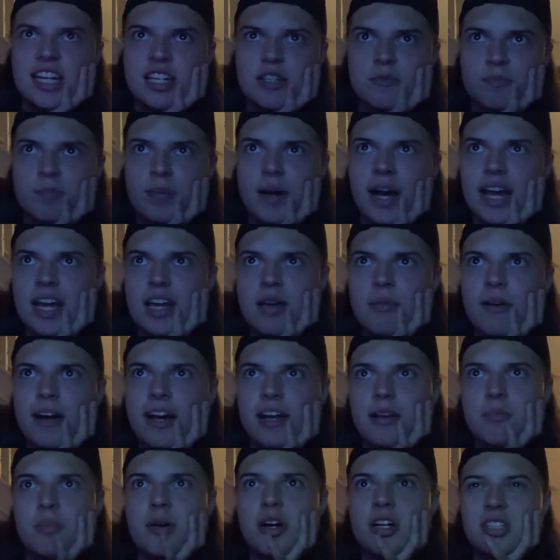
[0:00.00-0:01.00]
his
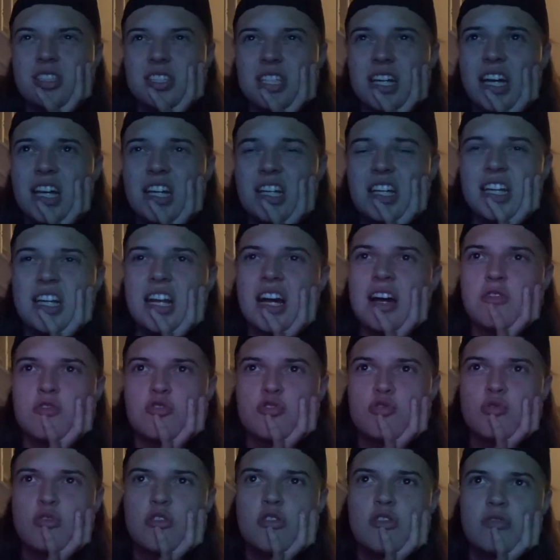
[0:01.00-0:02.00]
payback by taking out
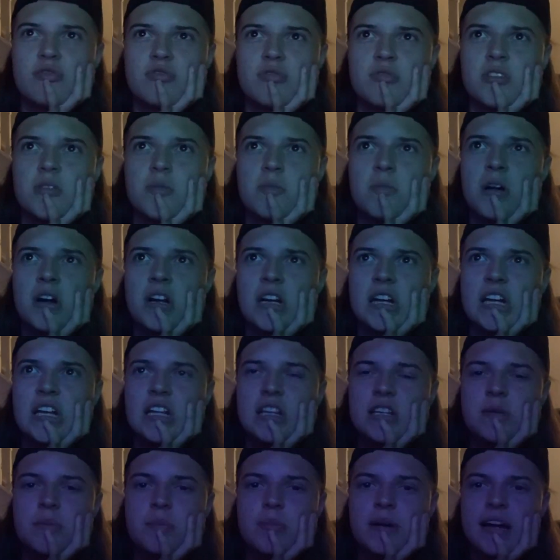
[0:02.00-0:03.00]
Drew from the Money
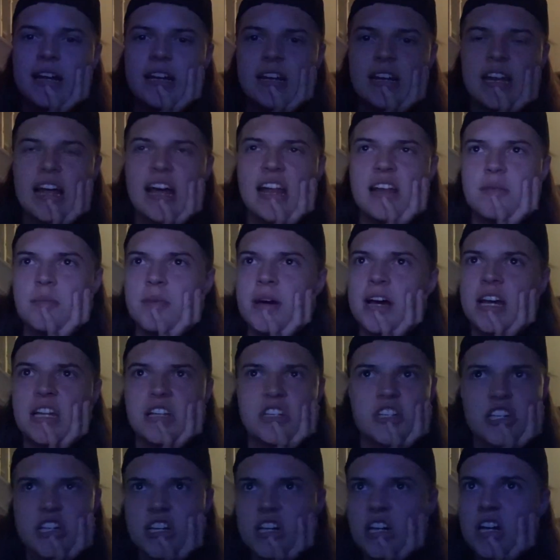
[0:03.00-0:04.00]
in the Bank ladder
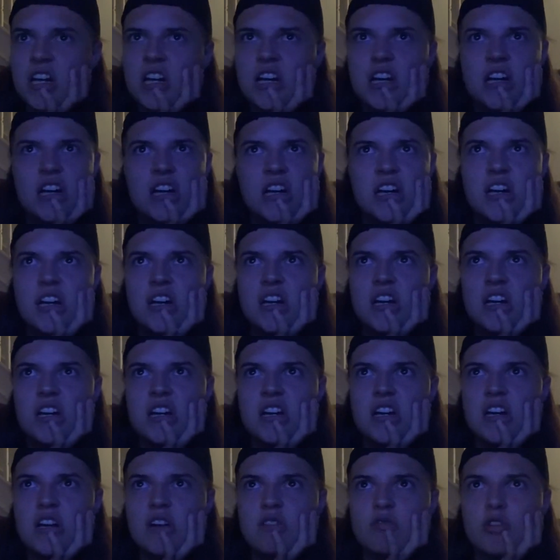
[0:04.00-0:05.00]
match.
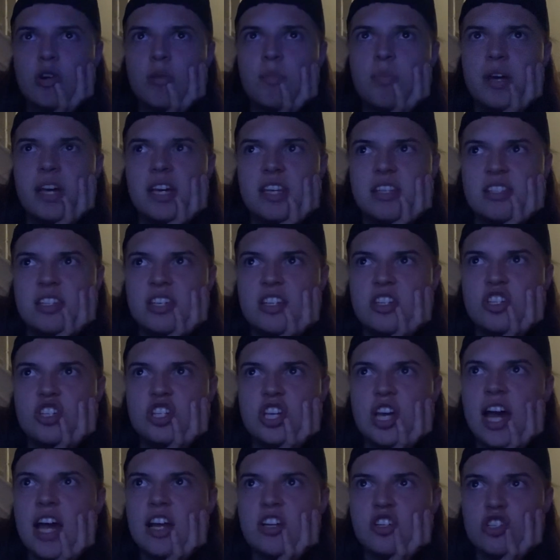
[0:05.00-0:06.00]
Repeated
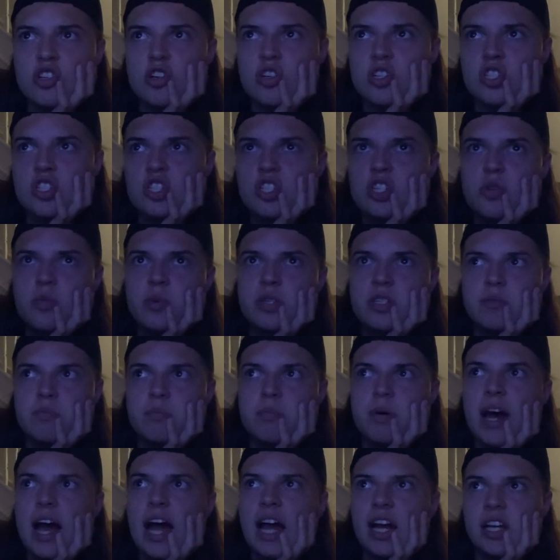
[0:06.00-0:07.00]
chair shots to his
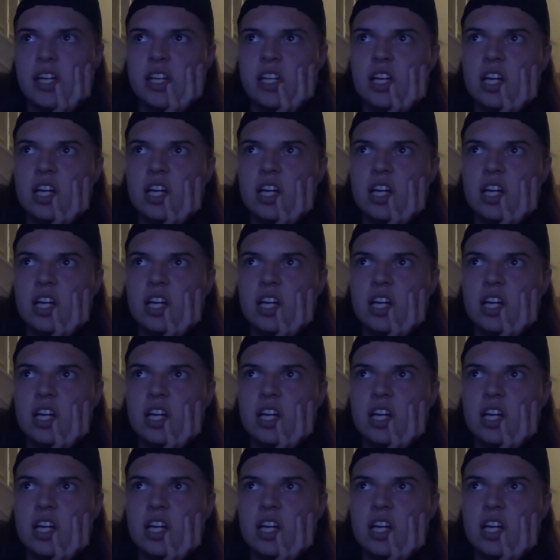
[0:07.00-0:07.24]
back.